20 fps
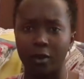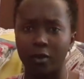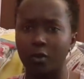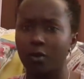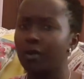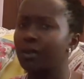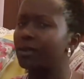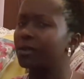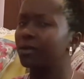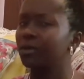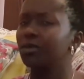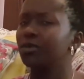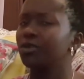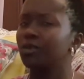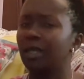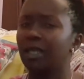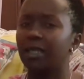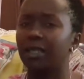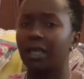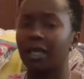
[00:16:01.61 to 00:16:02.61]
Because
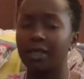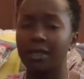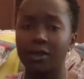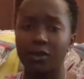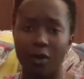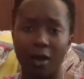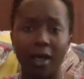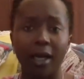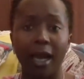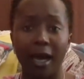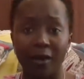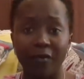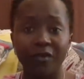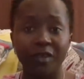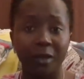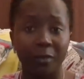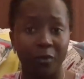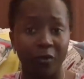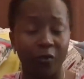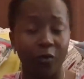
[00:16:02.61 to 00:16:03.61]
usually it gets so
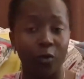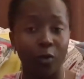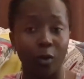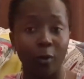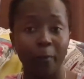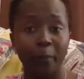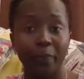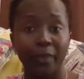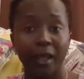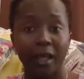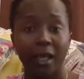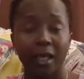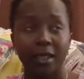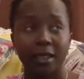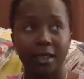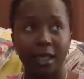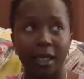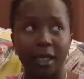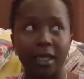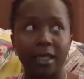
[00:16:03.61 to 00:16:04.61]
uncomfortable for
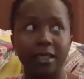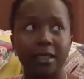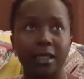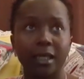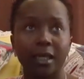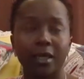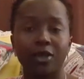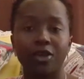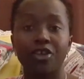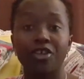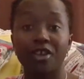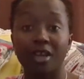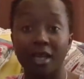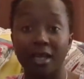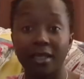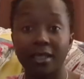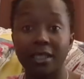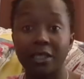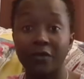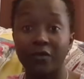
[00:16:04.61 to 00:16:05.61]
talented,
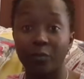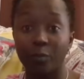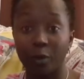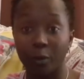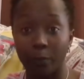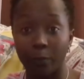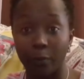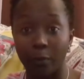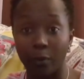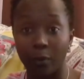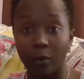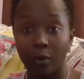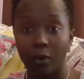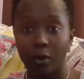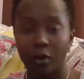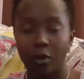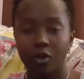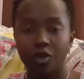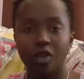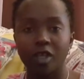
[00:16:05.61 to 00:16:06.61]
creative people
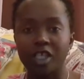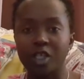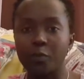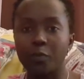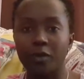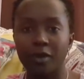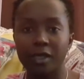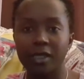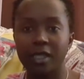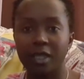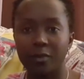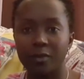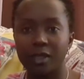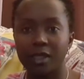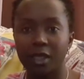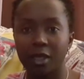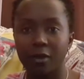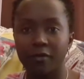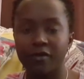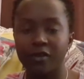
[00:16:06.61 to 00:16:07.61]
to express
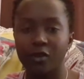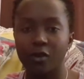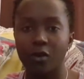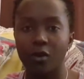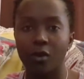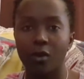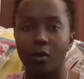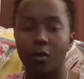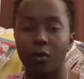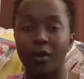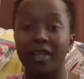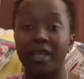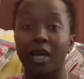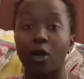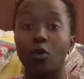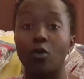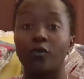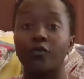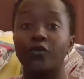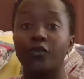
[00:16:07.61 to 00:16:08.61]
themselves, or when they're
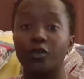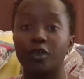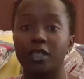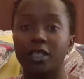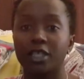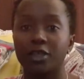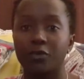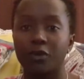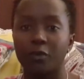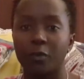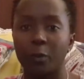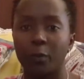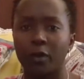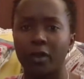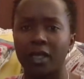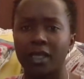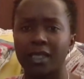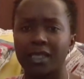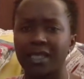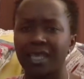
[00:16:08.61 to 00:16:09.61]
confronted with people
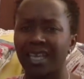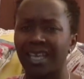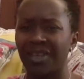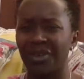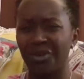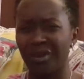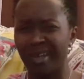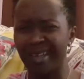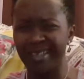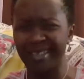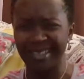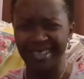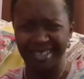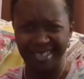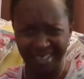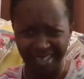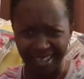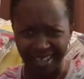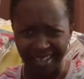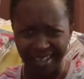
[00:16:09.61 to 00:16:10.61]
that say, you can
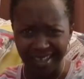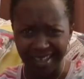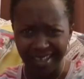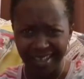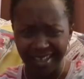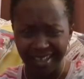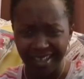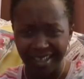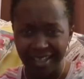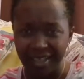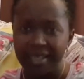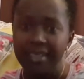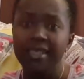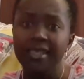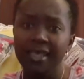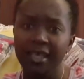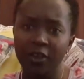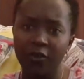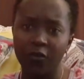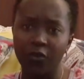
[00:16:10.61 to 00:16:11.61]

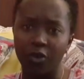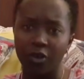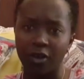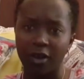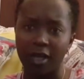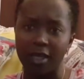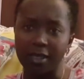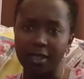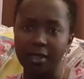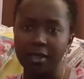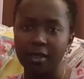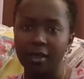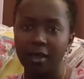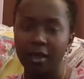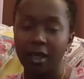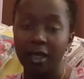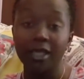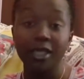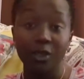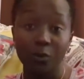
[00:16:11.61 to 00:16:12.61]
sing for us.
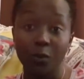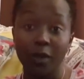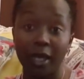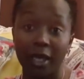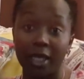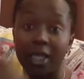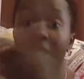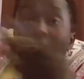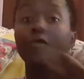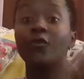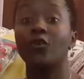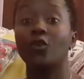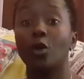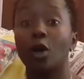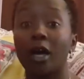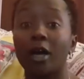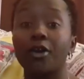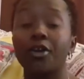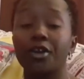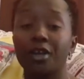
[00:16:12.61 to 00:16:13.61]
It's weird. If you
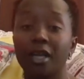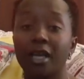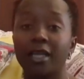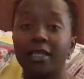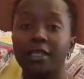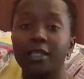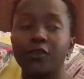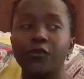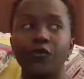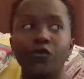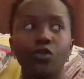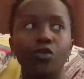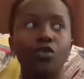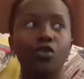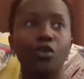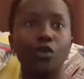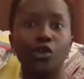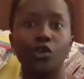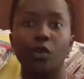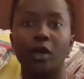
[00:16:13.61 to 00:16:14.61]
are creative, you
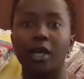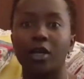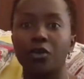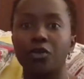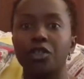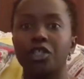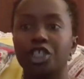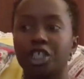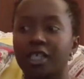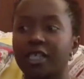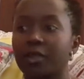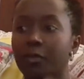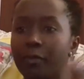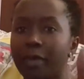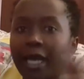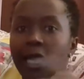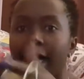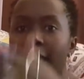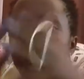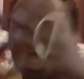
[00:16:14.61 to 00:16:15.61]
know you cannot just
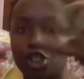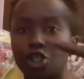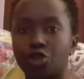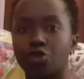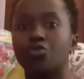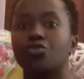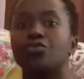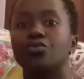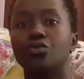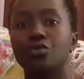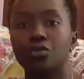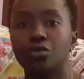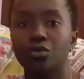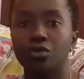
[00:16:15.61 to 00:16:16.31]
make a shoe.